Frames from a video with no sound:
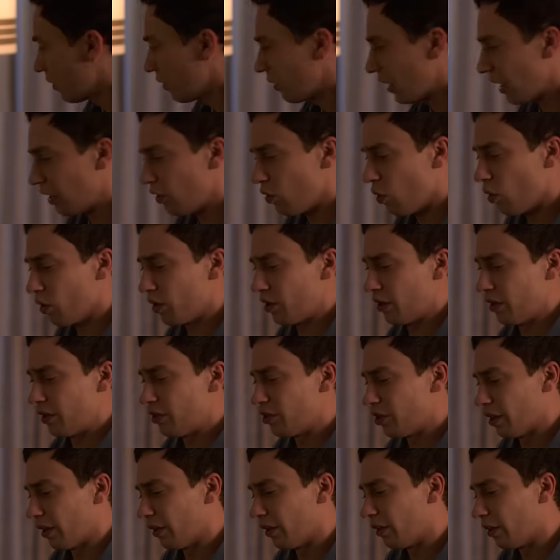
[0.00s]
They courted
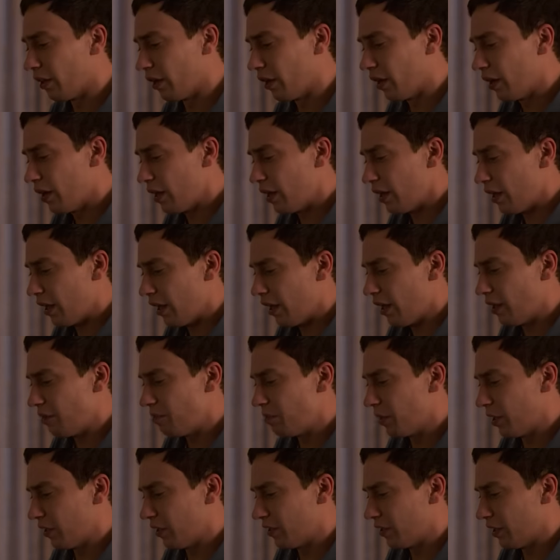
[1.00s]
each other and
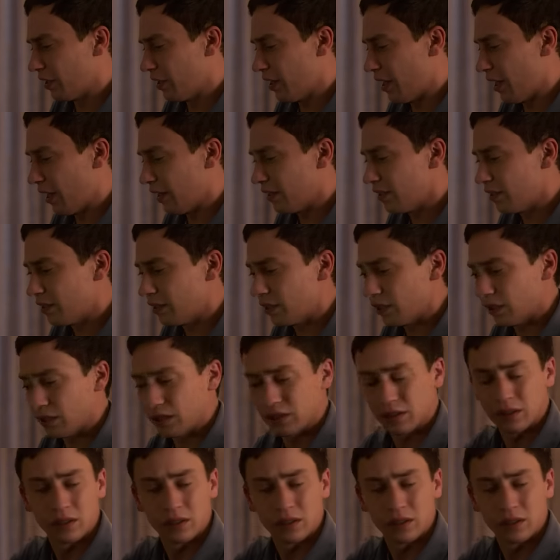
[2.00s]
built a nest.